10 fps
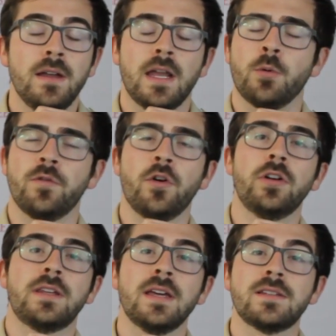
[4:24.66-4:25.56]
Now we've
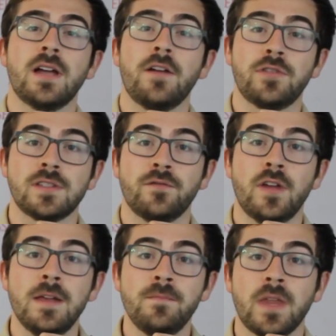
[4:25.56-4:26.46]
already kicked off this
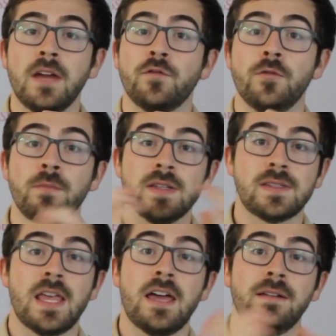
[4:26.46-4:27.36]
event, and if you
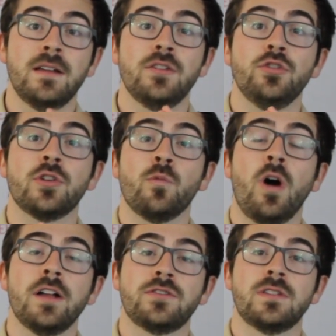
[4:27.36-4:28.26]
missed that, you can
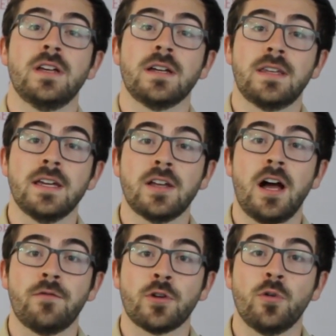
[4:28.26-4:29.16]
watch the
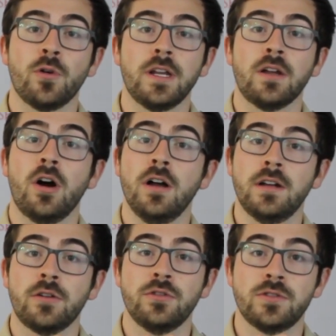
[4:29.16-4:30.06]
kickoff recording on
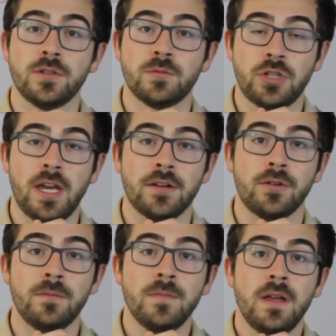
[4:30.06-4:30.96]
our YouTube
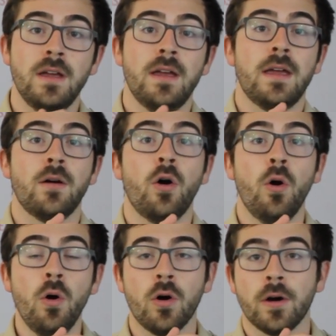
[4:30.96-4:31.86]
channel,
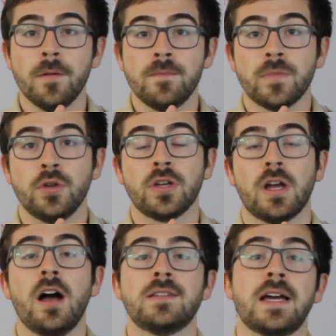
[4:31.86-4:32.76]
or you can
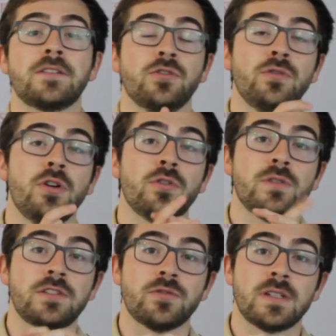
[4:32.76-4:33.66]
contact your
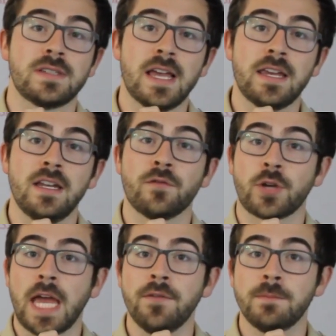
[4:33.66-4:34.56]
local district executive
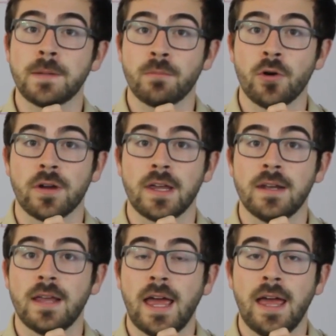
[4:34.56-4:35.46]
or Kevin
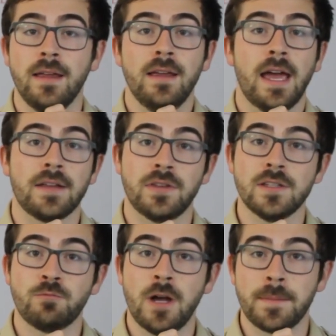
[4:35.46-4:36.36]
McMurray at
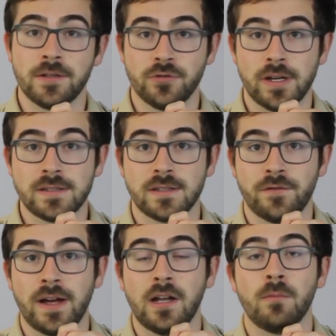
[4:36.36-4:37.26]
this web address to
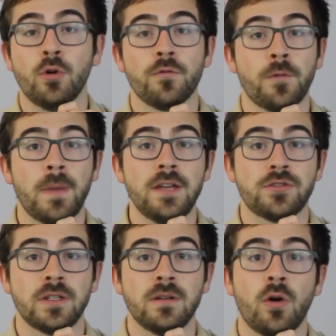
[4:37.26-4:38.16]
find out more
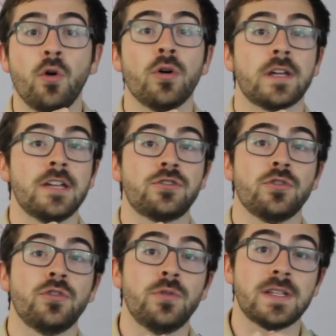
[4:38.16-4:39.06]
information or get
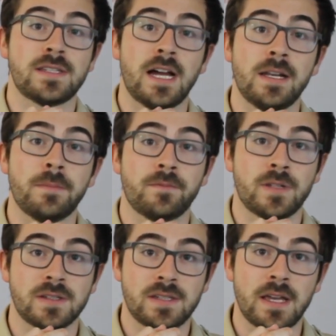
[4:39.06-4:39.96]
your unit signed up
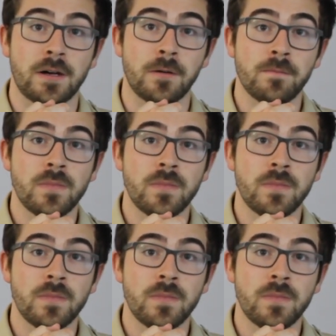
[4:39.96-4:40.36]
to sell.